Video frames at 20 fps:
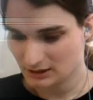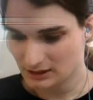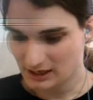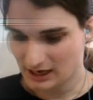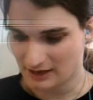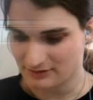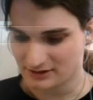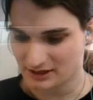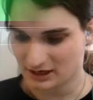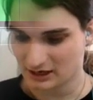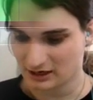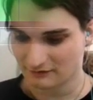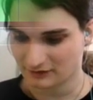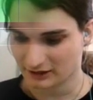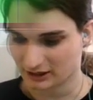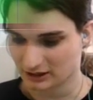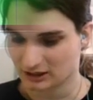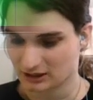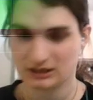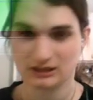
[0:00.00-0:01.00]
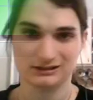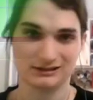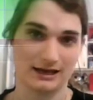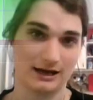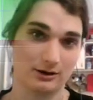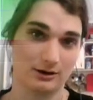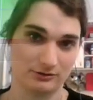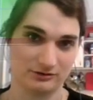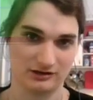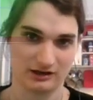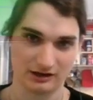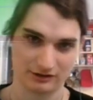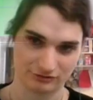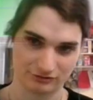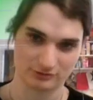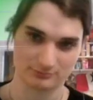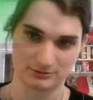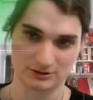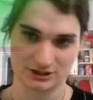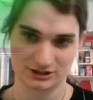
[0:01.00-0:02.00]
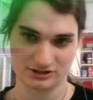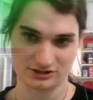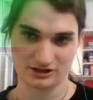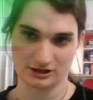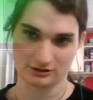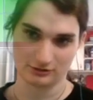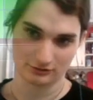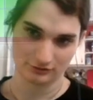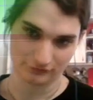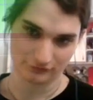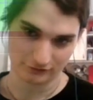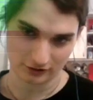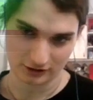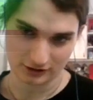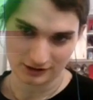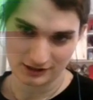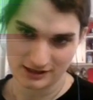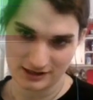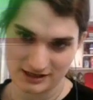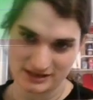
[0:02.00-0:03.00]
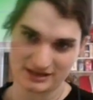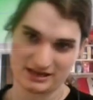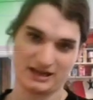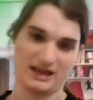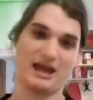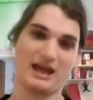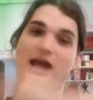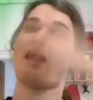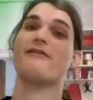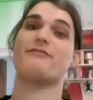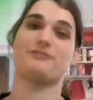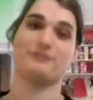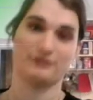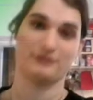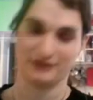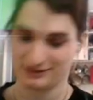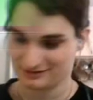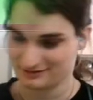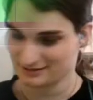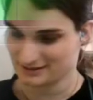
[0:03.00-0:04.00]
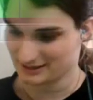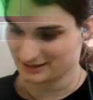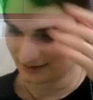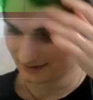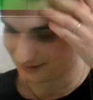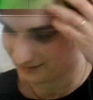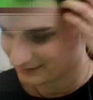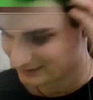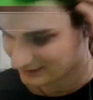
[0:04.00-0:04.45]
and then I have, like, a cloud texture brush that I use for everything,